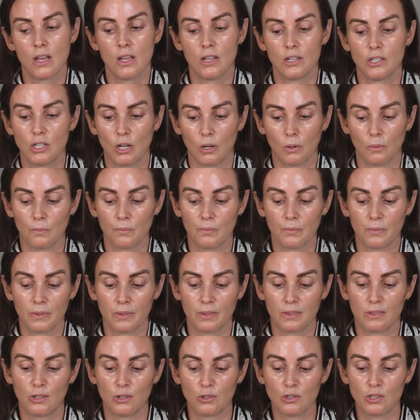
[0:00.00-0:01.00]
So
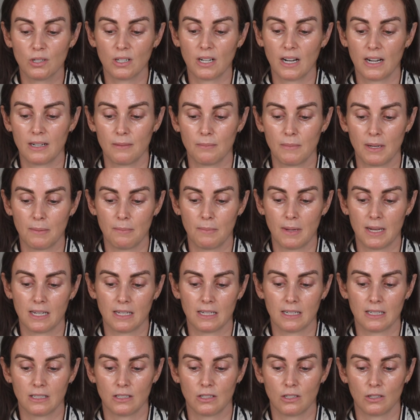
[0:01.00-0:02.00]
those are kind of my main
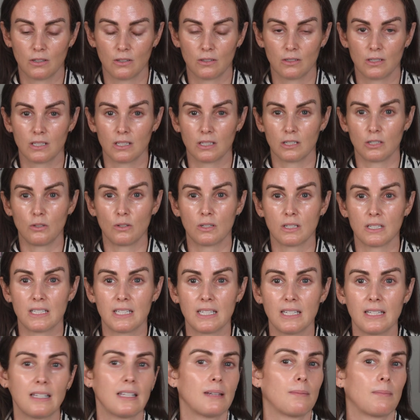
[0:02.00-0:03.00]
concerns. You can
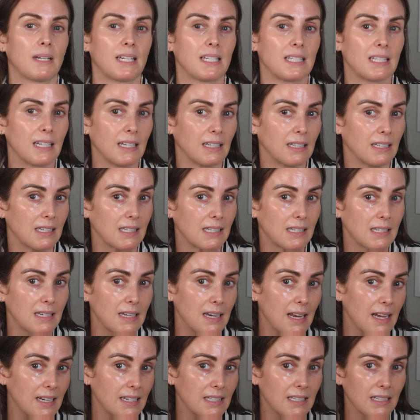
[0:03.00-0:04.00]
see that my skin is
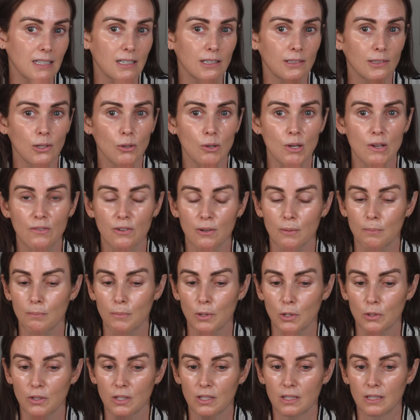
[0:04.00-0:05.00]
nice and glowy from
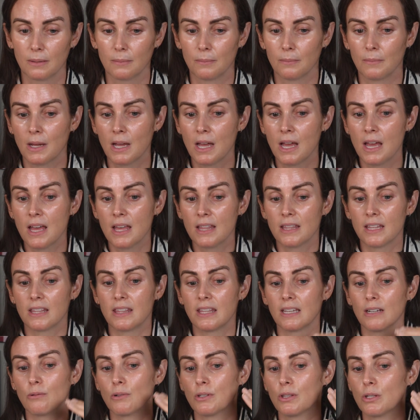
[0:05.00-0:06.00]
both of them. The
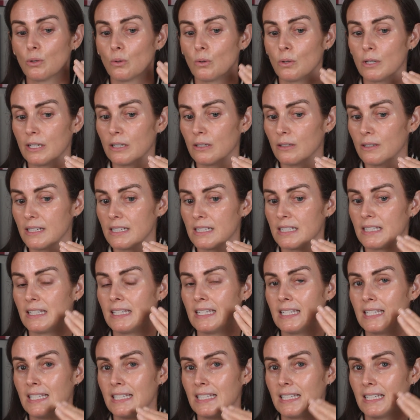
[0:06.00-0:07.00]
thing with the oil is
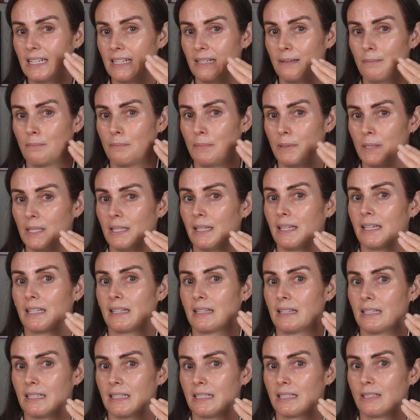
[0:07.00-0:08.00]
this is gonna be
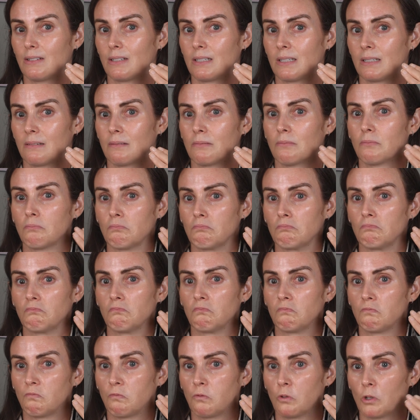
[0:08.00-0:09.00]
like this
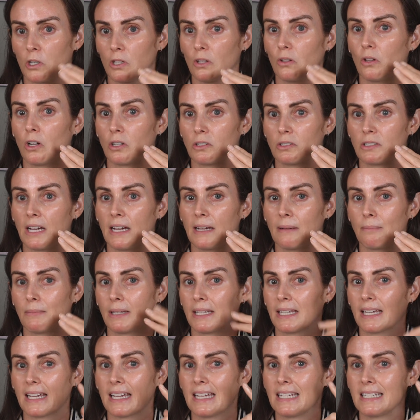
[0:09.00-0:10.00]
for a long time.
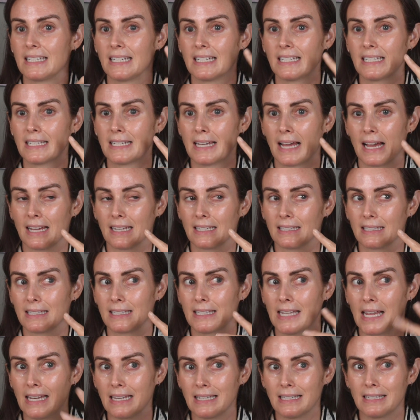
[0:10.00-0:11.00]
Like it does not
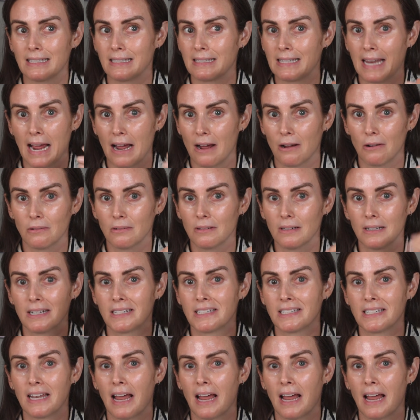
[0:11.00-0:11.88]
sit down.